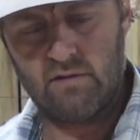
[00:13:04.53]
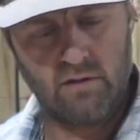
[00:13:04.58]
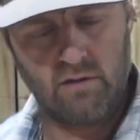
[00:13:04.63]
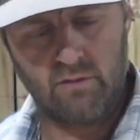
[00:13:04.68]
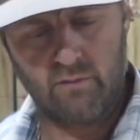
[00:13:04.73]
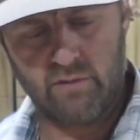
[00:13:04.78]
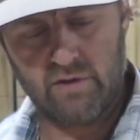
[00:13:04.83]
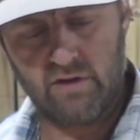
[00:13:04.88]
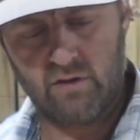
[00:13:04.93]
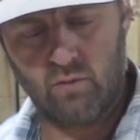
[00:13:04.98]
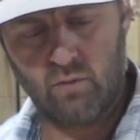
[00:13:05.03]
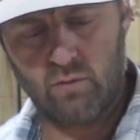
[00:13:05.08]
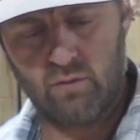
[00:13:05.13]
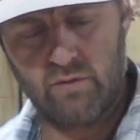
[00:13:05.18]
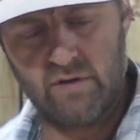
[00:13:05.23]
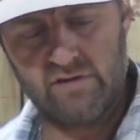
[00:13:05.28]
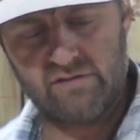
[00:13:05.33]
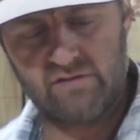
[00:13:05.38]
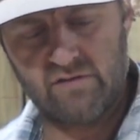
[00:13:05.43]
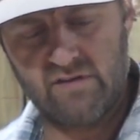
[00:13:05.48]

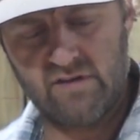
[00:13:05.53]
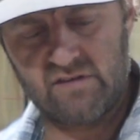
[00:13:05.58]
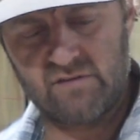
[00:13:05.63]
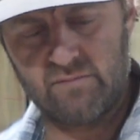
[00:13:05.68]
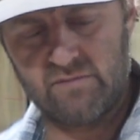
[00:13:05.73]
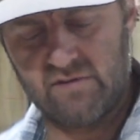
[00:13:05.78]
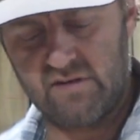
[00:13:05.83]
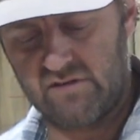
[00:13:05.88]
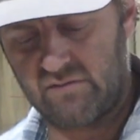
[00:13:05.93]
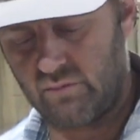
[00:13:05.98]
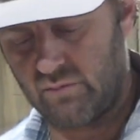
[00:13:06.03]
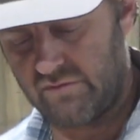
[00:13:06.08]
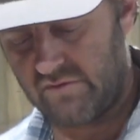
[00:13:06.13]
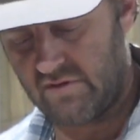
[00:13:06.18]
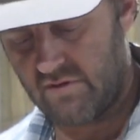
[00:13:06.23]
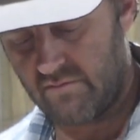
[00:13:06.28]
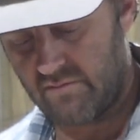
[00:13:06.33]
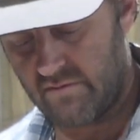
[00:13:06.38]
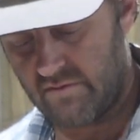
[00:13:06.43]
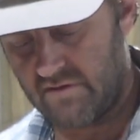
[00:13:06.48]
3/4 inch. So this
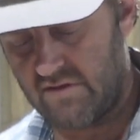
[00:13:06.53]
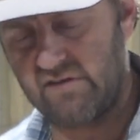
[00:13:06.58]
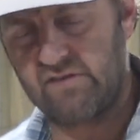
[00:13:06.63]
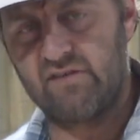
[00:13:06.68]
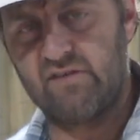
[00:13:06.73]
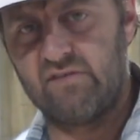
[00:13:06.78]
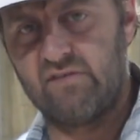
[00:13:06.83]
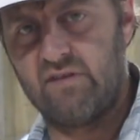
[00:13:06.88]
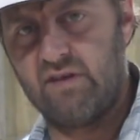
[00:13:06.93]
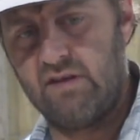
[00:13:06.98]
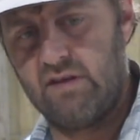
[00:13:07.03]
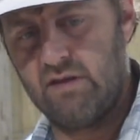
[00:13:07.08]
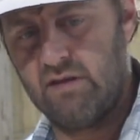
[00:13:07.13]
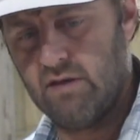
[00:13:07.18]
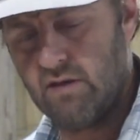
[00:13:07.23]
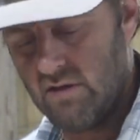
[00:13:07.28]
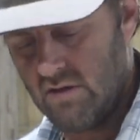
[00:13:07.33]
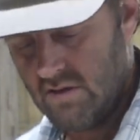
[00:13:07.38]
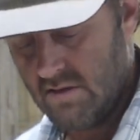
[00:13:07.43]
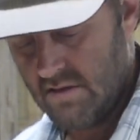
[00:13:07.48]
is the
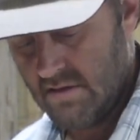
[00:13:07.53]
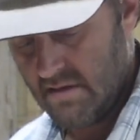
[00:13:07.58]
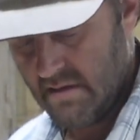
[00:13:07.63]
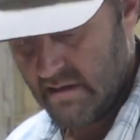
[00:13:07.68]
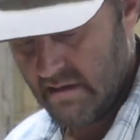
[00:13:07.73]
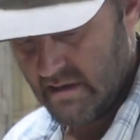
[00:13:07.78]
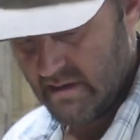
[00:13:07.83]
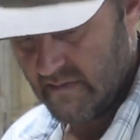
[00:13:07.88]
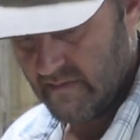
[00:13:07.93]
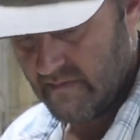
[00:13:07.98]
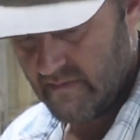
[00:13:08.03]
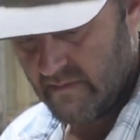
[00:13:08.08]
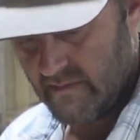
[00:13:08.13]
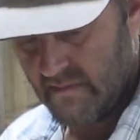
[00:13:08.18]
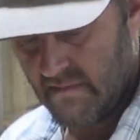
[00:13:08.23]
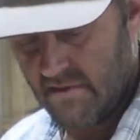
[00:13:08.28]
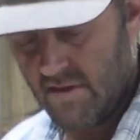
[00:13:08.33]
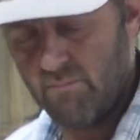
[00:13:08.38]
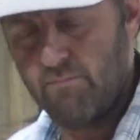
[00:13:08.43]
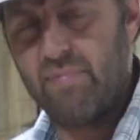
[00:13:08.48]

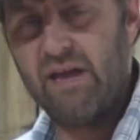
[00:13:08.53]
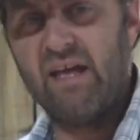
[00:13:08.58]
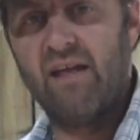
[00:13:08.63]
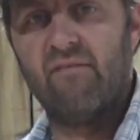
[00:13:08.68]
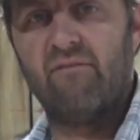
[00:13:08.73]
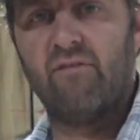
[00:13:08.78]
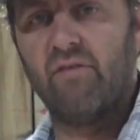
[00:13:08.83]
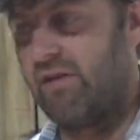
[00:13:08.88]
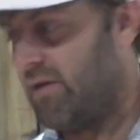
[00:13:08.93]
bit for